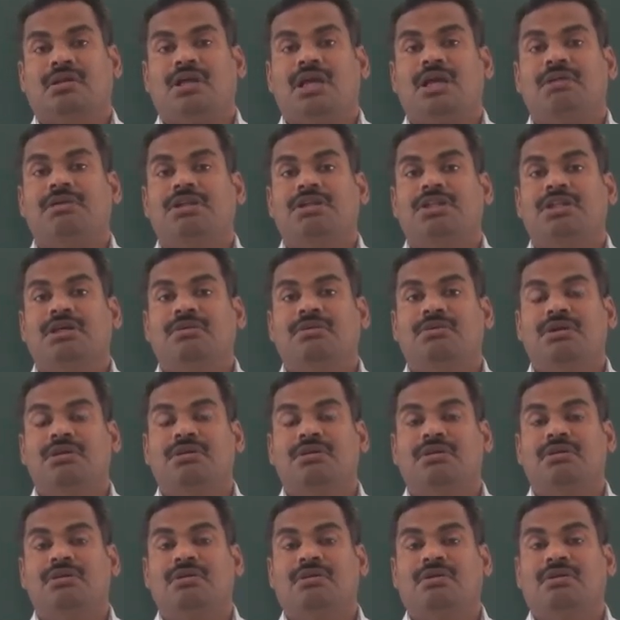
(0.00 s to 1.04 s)
having the
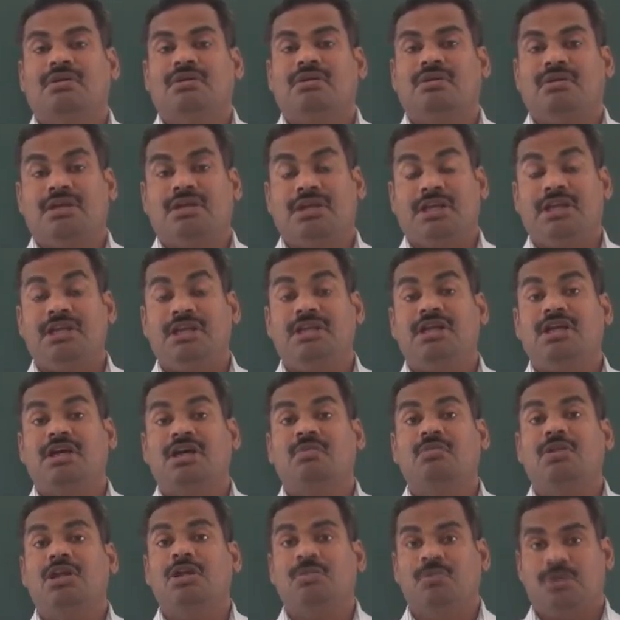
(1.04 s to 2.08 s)
1
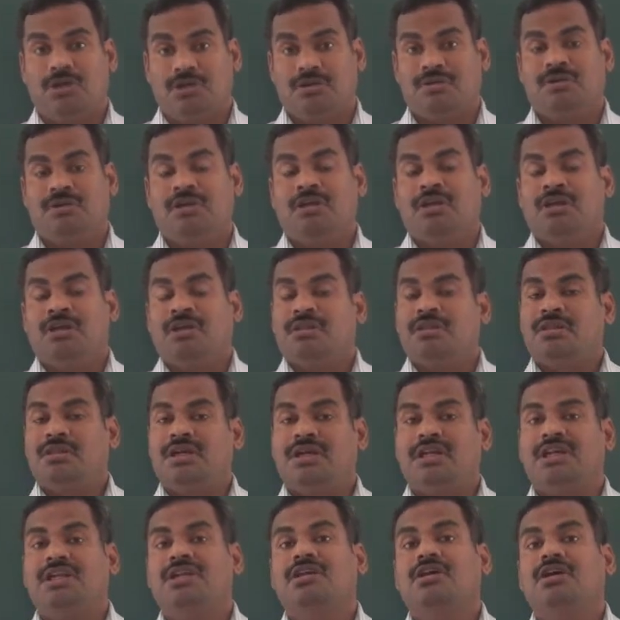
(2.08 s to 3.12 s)
incomplete bond.
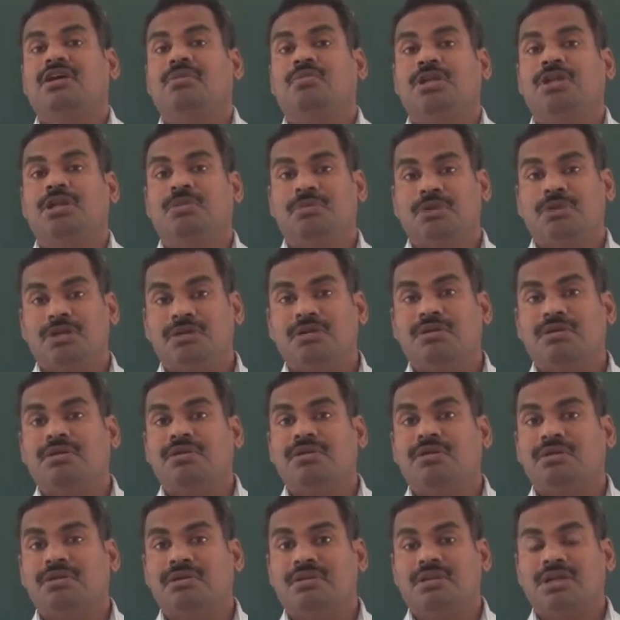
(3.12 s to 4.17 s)
That incomplete
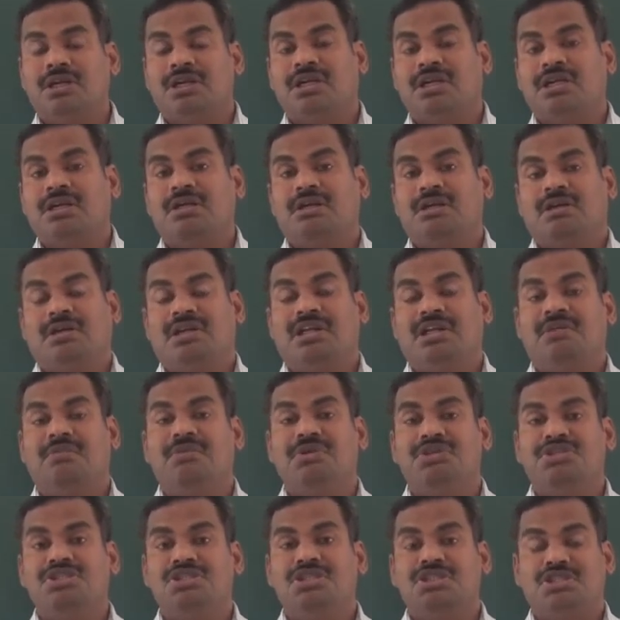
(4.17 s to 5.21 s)
bond, that
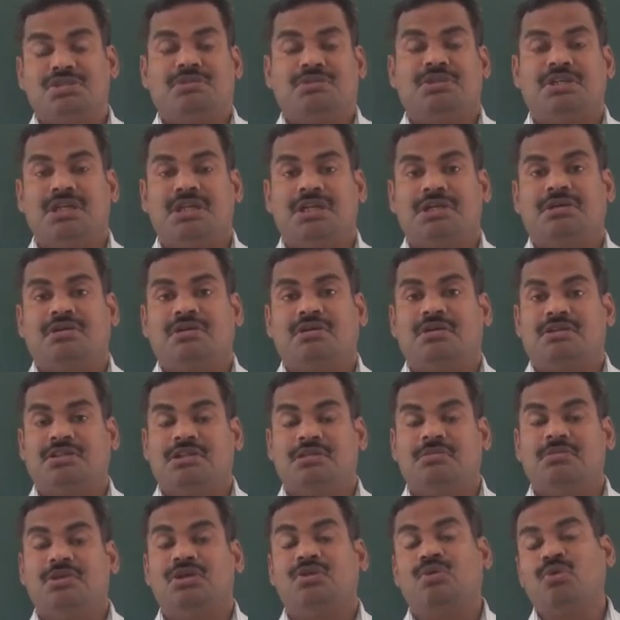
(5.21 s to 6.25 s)
deficient 1 electron,
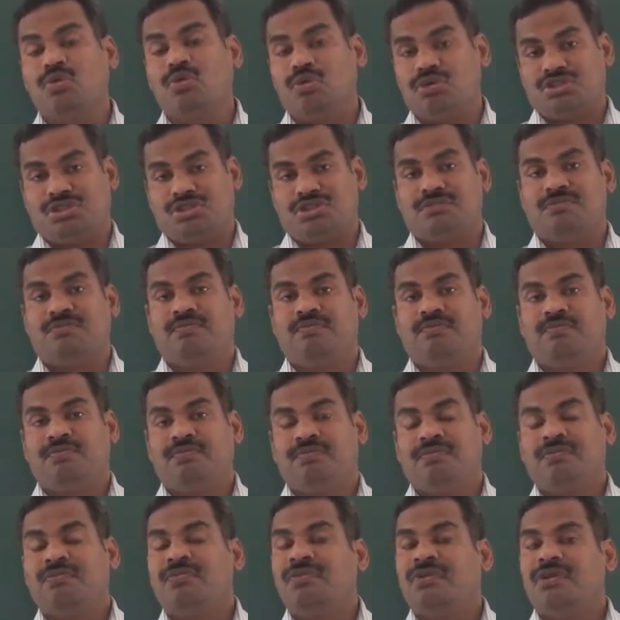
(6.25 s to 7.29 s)
nothing but holes.
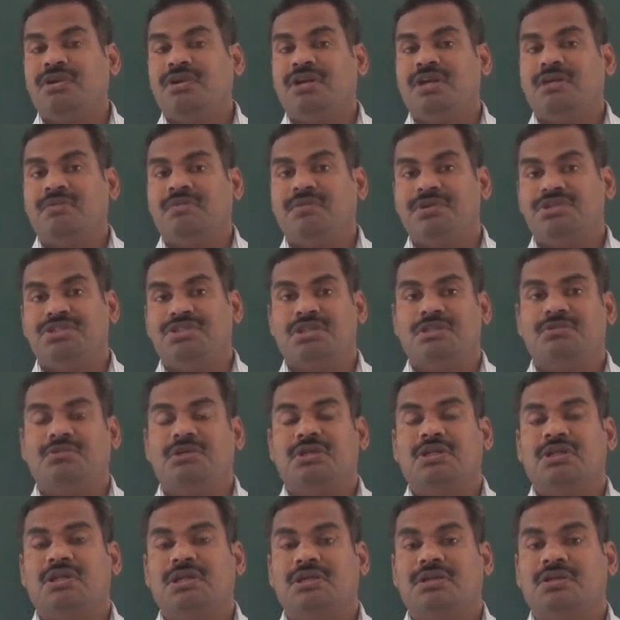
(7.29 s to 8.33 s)
Deficient
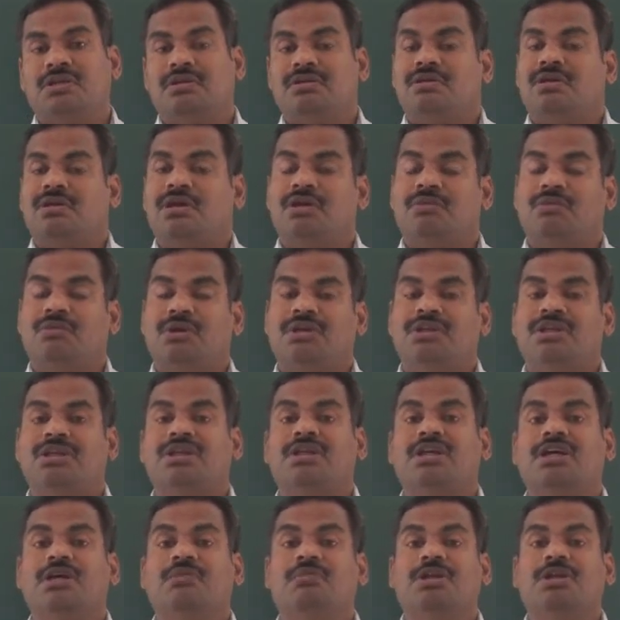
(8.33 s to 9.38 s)
1 electron or 1
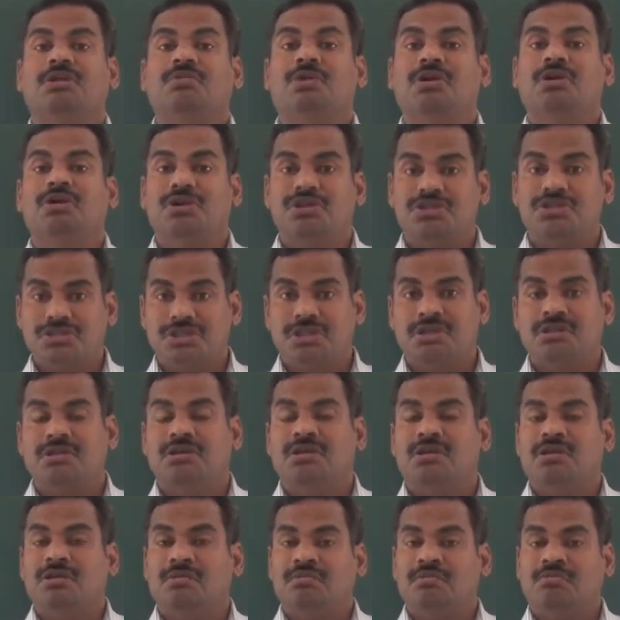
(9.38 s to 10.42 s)
incomplete bond is
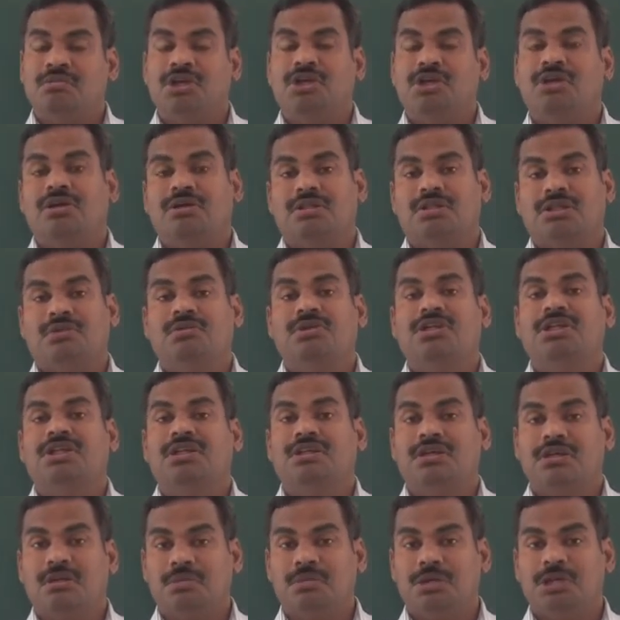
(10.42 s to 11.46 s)
there. Because of 1
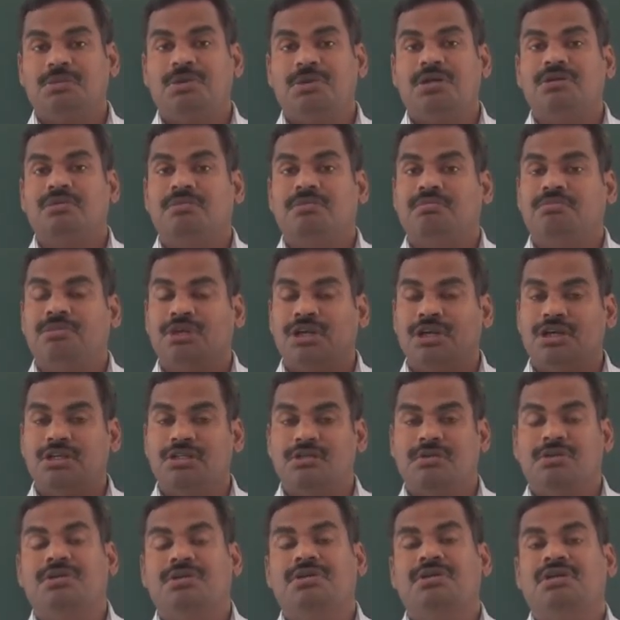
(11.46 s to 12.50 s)
incomplete bond, because
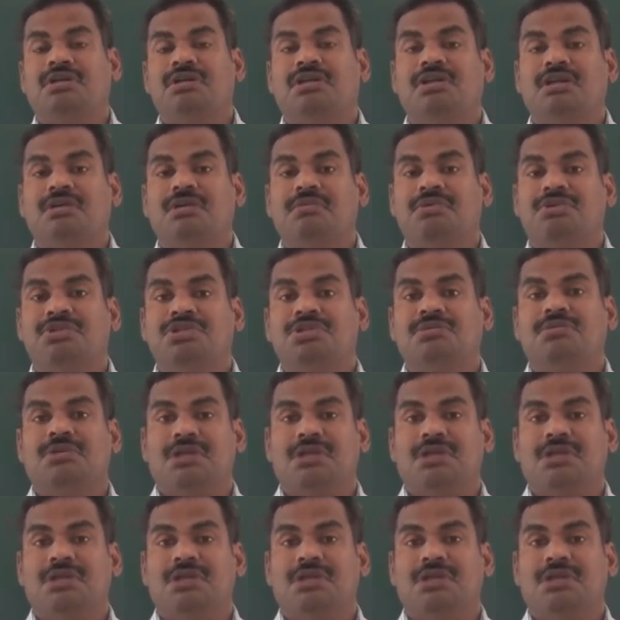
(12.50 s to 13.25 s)
of 1 deficient